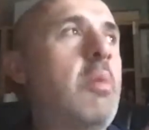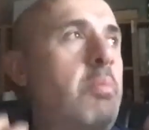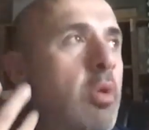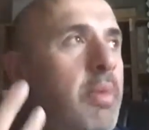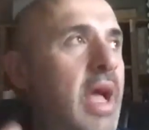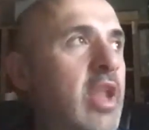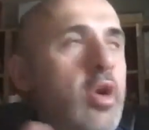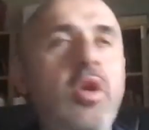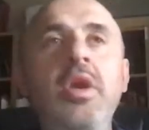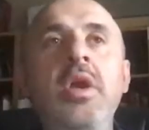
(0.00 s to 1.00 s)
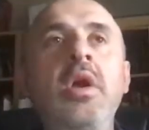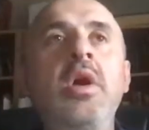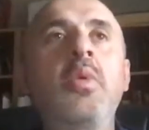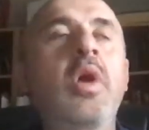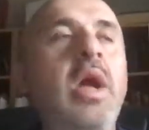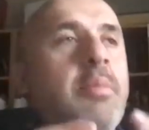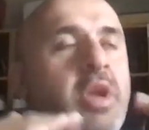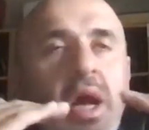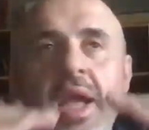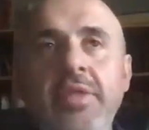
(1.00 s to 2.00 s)
humble manner where I'm
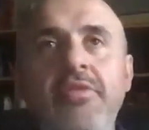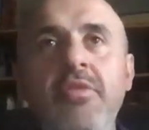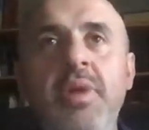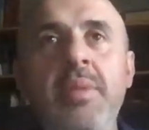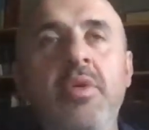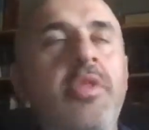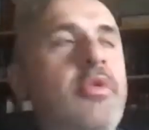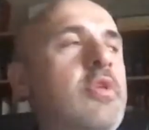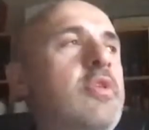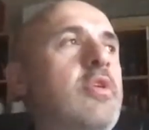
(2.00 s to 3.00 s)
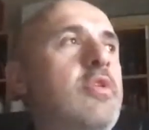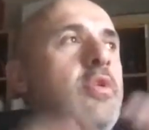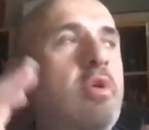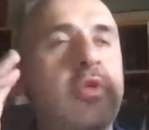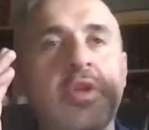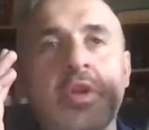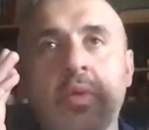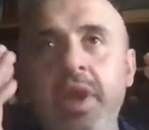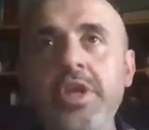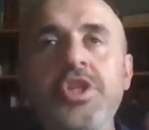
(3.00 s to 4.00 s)
kind to my brothers and sisters and
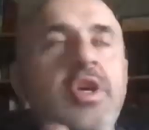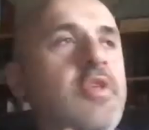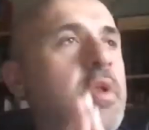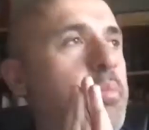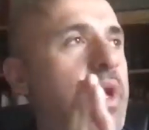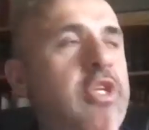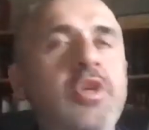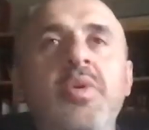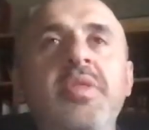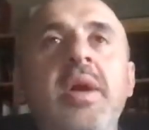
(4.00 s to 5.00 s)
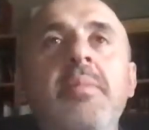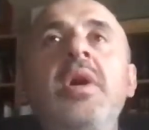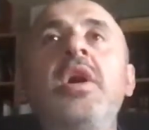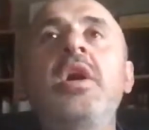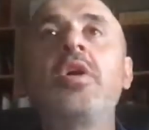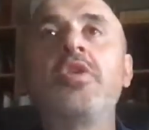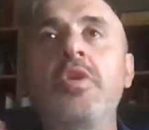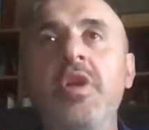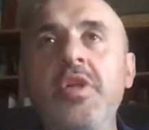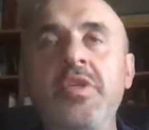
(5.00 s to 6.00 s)
gracious and patient with them because
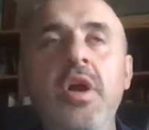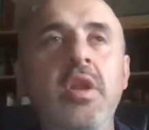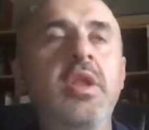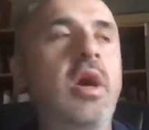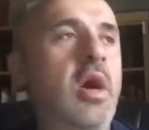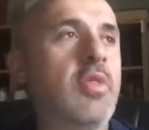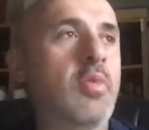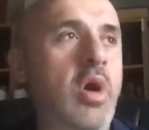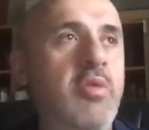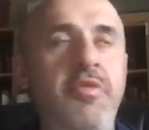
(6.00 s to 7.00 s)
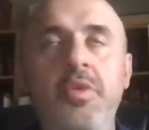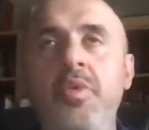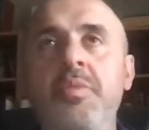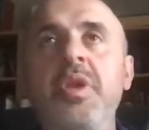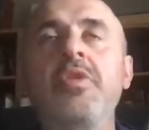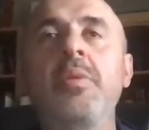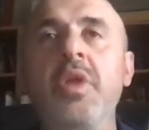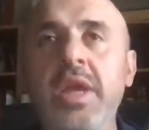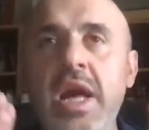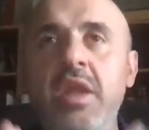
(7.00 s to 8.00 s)
you already started on the wrong foot with me. So I'm
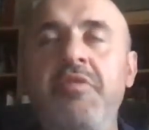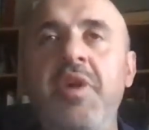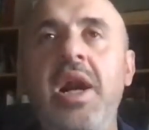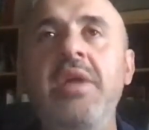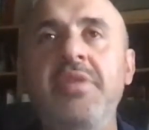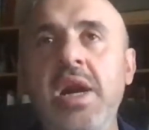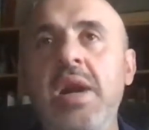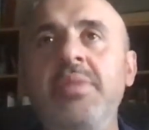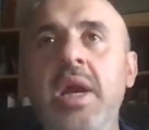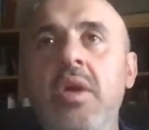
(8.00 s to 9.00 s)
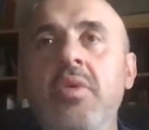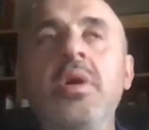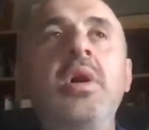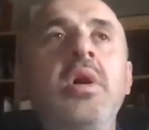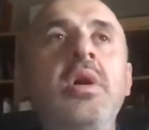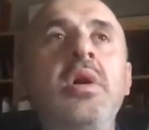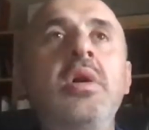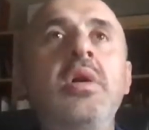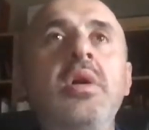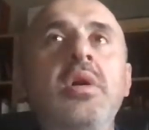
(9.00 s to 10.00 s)
on a count of five, calm down
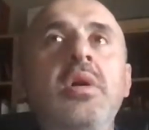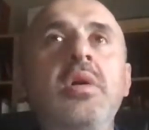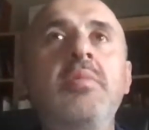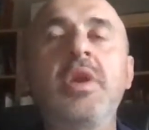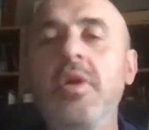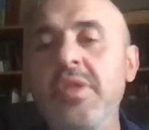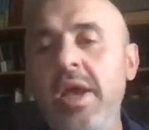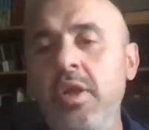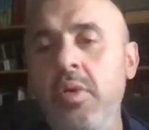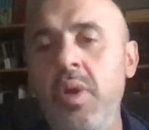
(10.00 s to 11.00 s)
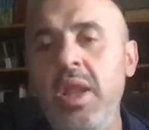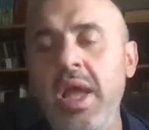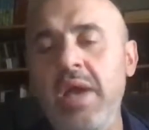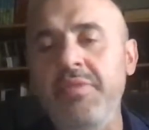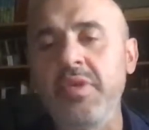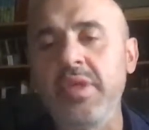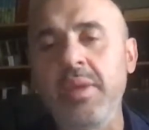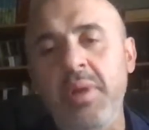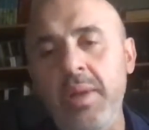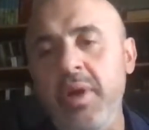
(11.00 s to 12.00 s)
because I don't want to have to
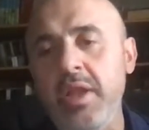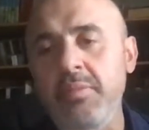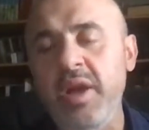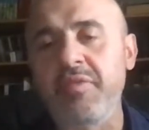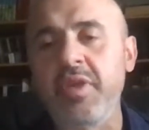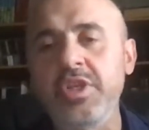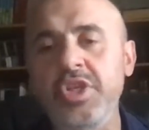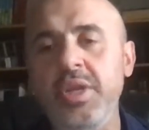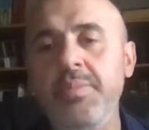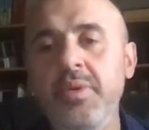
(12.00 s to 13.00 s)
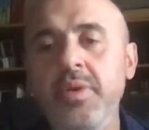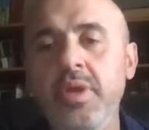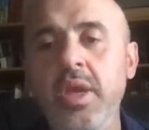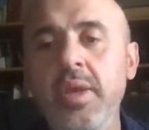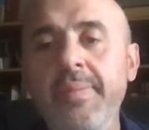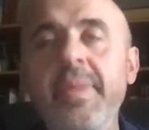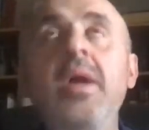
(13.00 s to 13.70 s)
say bye bye to my friend sheep. Okay.